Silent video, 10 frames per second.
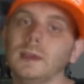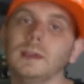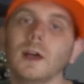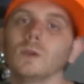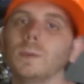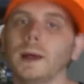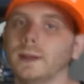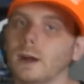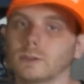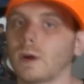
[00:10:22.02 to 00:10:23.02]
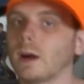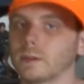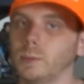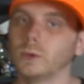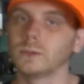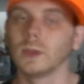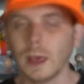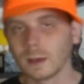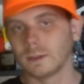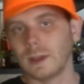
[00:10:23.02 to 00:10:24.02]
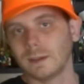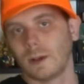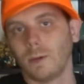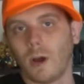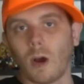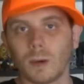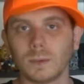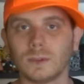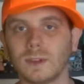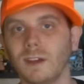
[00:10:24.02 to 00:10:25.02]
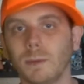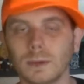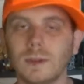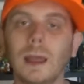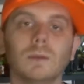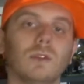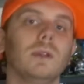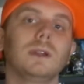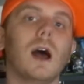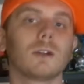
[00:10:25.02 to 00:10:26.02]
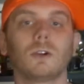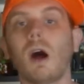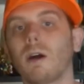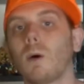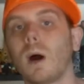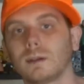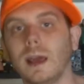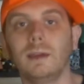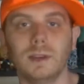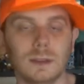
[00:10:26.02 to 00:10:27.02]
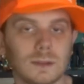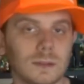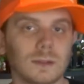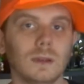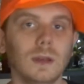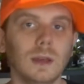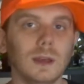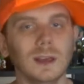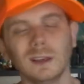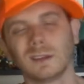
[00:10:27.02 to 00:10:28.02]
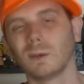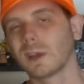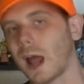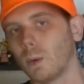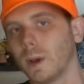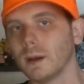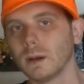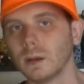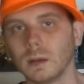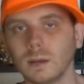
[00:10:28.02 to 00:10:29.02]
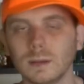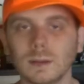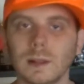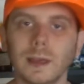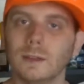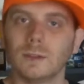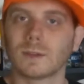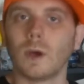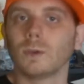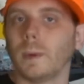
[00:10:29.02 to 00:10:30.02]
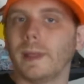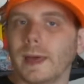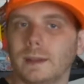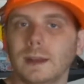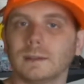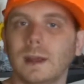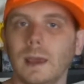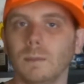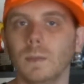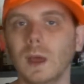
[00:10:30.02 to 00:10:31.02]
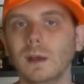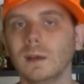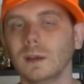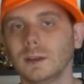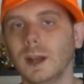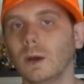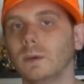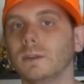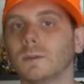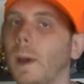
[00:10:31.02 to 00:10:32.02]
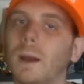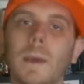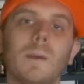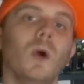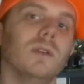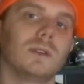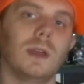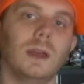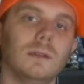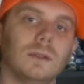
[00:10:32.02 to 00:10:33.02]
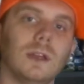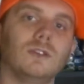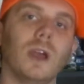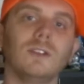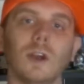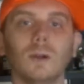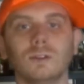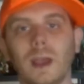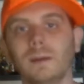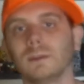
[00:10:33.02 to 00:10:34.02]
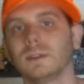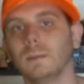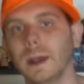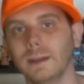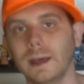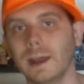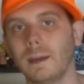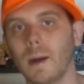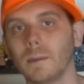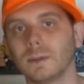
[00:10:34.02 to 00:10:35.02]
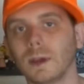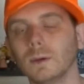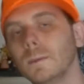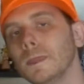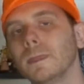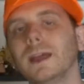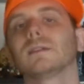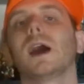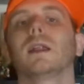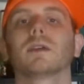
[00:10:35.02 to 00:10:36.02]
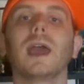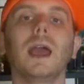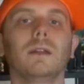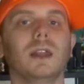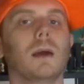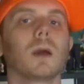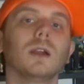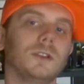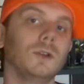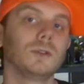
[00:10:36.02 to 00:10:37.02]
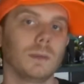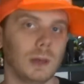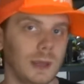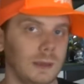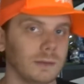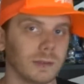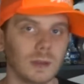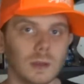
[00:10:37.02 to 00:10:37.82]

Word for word: he goes by Dr. Octopus because he has all the arms and stuff, but his name is really Dr. Otto Octavius. So it's kind of weird. Like, he just goes by that nickname. You know, in the Spider-Man movies, they said J. Jonah Jameson made that name up, so that's kind of the canon that I'm going to choose to believe